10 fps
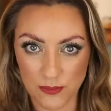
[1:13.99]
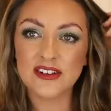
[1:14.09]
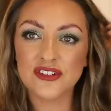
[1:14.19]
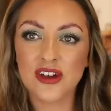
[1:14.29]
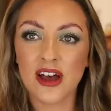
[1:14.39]

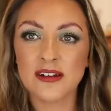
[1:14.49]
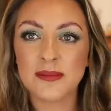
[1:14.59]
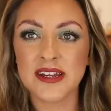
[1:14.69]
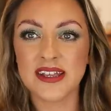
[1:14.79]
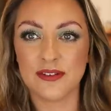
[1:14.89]

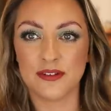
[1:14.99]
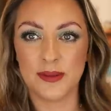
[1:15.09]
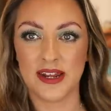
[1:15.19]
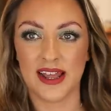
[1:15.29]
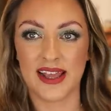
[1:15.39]
Enchantment gives
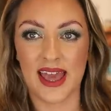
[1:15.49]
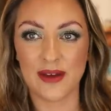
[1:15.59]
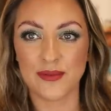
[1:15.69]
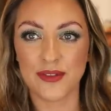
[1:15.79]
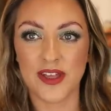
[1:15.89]
me like
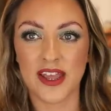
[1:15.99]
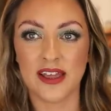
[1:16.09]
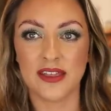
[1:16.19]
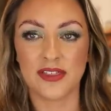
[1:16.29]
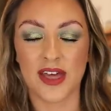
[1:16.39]

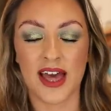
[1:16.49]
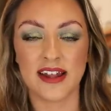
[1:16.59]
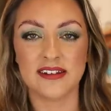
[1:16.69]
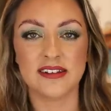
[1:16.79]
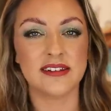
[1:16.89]
everything
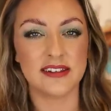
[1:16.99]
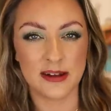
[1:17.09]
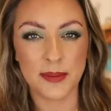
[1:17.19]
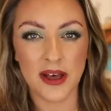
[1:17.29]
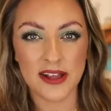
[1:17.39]
that
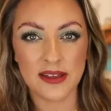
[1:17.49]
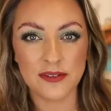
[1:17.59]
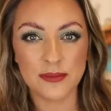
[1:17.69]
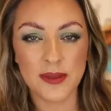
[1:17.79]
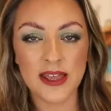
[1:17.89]
Cinnabar
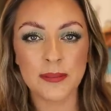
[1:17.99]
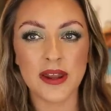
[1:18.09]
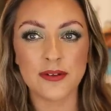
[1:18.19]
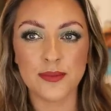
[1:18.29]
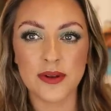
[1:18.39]
gives me, but
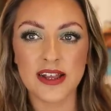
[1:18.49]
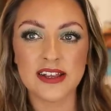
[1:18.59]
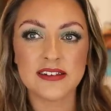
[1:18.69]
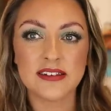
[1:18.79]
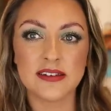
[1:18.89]
I feel like
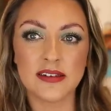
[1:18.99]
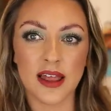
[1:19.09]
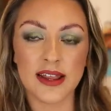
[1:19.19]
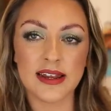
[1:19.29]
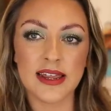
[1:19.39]
it's
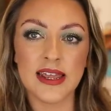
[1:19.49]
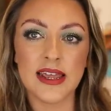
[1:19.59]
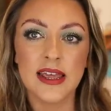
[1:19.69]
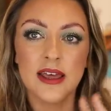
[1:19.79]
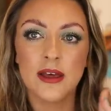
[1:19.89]
slightly